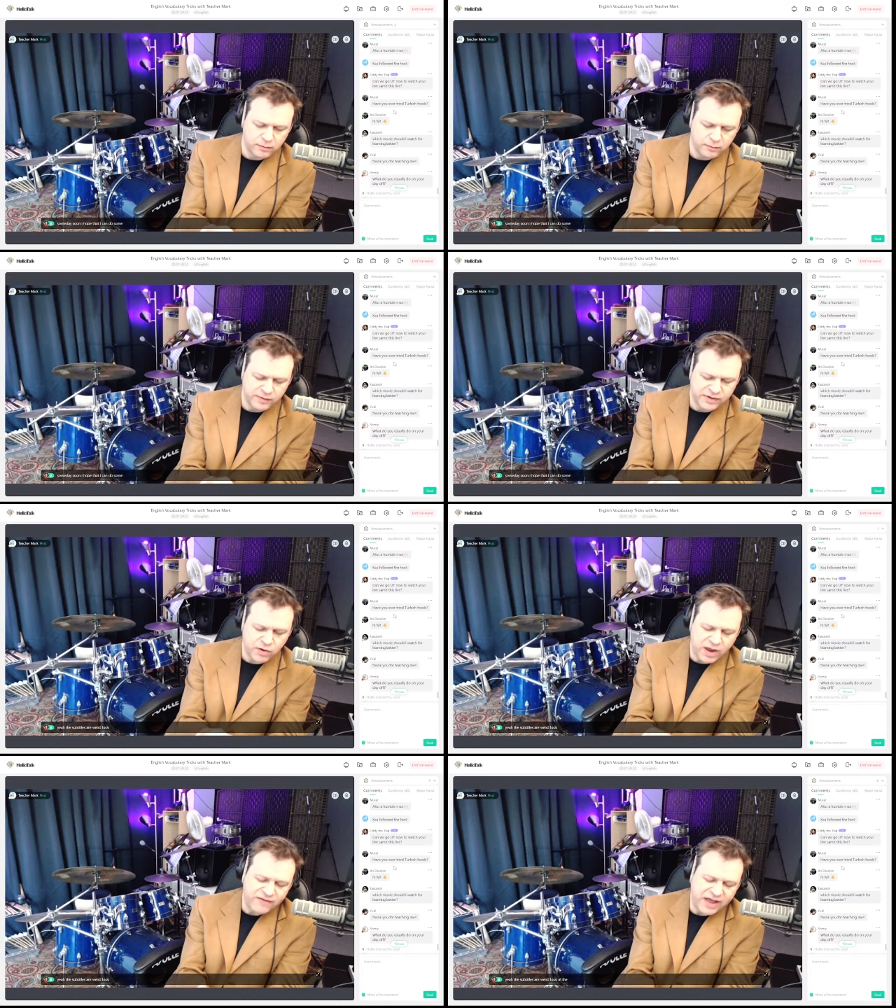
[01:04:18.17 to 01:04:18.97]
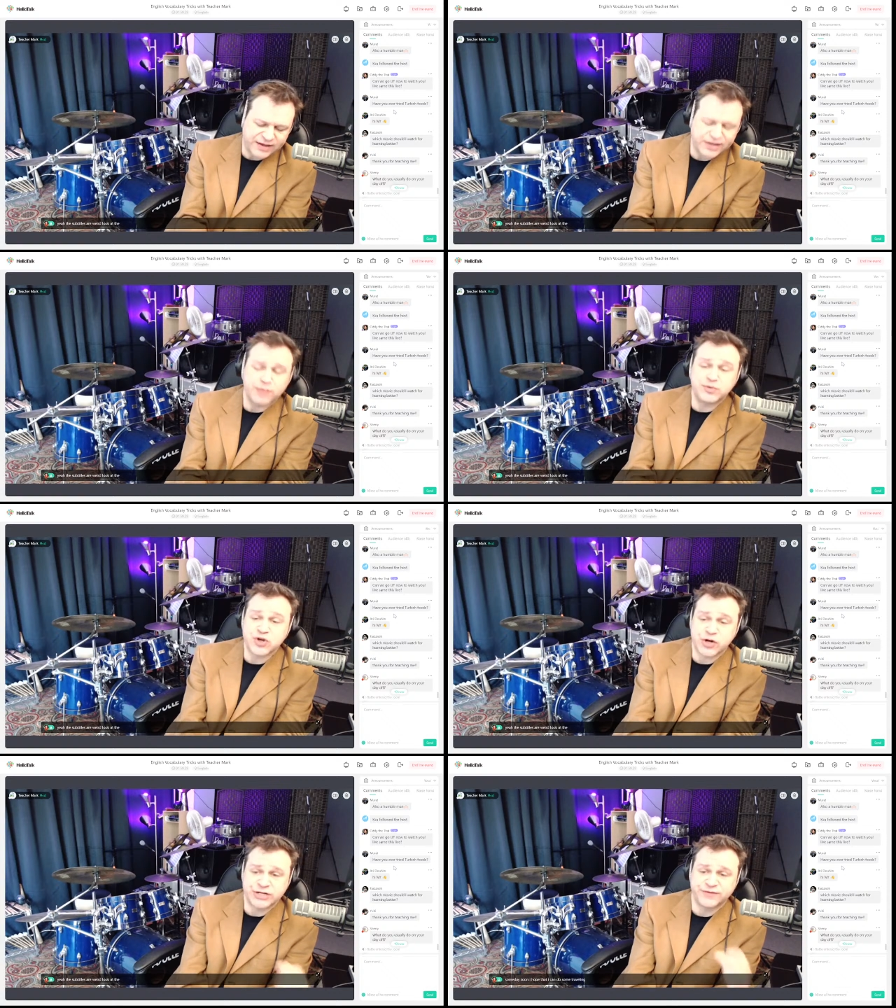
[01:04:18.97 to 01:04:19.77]
So I've had some
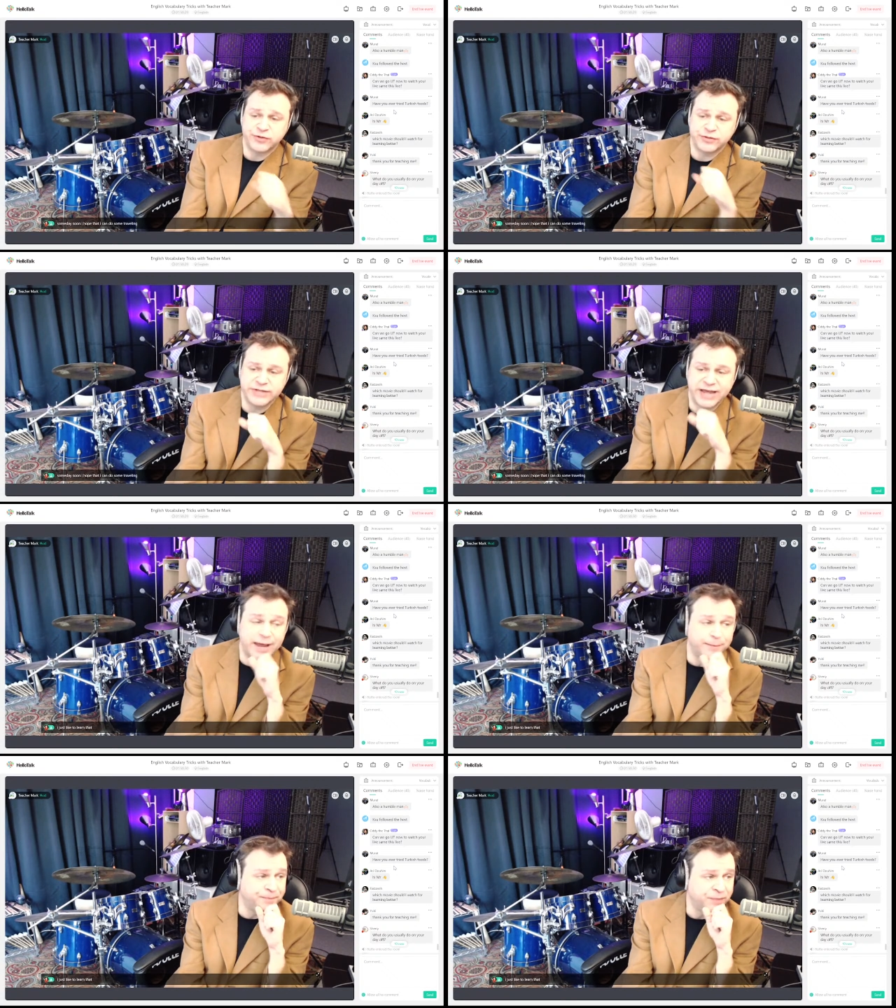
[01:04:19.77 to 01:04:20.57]
Turkish food, yeah.